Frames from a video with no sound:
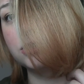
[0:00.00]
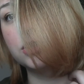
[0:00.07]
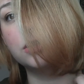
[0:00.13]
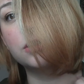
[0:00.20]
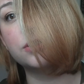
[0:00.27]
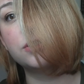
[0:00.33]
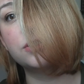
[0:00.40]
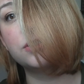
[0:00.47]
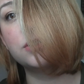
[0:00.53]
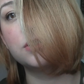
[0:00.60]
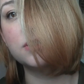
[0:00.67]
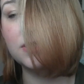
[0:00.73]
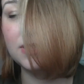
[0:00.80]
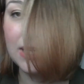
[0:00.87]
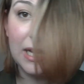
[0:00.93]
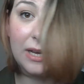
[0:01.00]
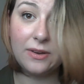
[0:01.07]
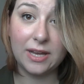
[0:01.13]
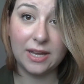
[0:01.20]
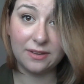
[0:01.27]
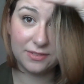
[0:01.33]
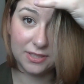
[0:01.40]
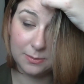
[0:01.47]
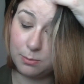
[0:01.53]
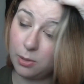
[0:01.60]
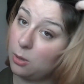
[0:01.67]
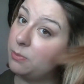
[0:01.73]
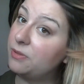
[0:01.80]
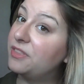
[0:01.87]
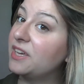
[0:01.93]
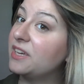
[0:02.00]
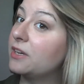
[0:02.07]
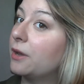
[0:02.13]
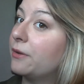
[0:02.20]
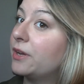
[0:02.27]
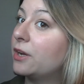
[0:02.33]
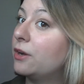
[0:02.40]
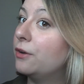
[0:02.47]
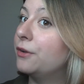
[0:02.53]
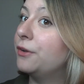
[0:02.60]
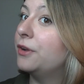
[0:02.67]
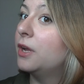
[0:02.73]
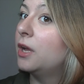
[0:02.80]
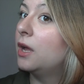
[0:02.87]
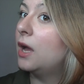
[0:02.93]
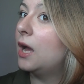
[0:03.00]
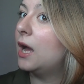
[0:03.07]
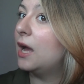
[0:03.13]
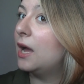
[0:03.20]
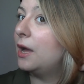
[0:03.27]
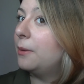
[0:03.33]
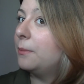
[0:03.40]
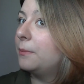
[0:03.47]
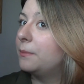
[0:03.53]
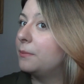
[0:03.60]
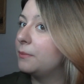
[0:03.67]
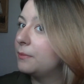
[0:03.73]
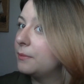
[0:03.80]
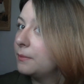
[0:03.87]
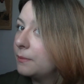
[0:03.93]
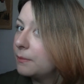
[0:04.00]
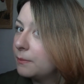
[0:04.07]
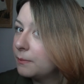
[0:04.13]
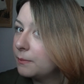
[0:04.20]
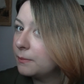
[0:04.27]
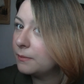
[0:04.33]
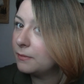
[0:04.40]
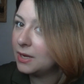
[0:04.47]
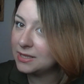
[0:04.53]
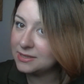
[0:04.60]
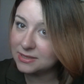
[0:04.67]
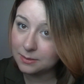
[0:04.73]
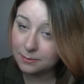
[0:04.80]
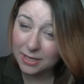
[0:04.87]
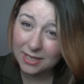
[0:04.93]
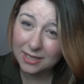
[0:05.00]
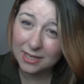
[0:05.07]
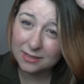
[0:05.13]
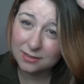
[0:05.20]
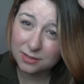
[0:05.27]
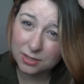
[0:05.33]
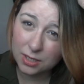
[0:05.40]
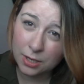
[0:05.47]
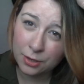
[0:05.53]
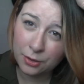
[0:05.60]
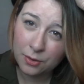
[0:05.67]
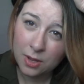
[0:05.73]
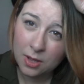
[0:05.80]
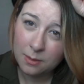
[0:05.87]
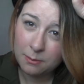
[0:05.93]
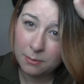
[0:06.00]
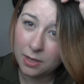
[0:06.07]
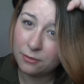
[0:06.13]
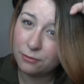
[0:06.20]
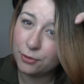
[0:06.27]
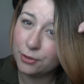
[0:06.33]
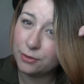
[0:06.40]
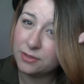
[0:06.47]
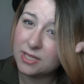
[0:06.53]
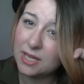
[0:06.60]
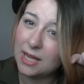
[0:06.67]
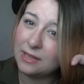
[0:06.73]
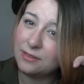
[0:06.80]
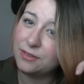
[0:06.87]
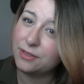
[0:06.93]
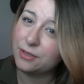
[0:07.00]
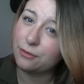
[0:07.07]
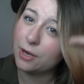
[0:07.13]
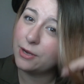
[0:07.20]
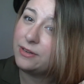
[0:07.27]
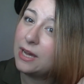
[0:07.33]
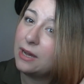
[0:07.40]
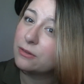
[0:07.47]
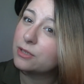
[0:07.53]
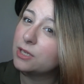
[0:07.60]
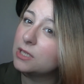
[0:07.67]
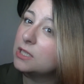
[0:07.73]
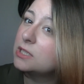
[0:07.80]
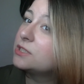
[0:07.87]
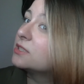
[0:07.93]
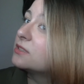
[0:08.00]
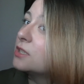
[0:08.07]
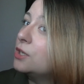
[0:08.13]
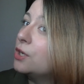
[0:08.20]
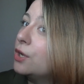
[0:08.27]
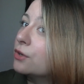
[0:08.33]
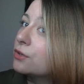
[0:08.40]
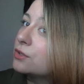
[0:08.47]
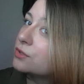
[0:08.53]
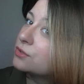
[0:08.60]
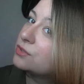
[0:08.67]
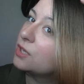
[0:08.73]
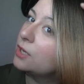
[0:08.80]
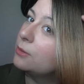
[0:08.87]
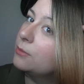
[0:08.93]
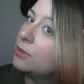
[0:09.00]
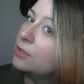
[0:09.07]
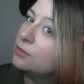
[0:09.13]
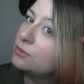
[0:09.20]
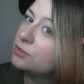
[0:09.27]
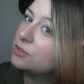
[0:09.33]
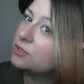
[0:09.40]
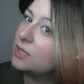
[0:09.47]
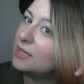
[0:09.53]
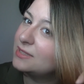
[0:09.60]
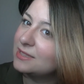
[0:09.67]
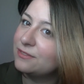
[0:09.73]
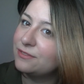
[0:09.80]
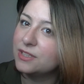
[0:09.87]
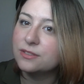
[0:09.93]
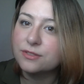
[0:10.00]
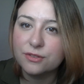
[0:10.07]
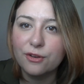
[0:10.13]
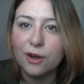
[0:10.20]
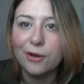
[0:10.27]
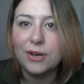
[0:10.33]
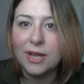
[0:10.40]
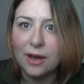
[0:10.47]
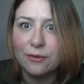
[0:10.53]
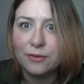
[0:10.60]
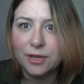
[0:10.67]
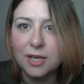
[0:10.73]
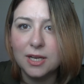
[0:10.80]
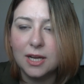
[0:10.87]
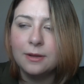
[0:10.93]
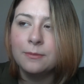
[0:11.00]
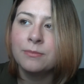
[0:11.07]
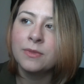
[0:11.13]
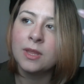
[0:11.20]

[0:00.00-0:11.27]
just now I have this bob thing going on. And to make it so my root and the grown out colour doesn't look so much as if it's grown out colour,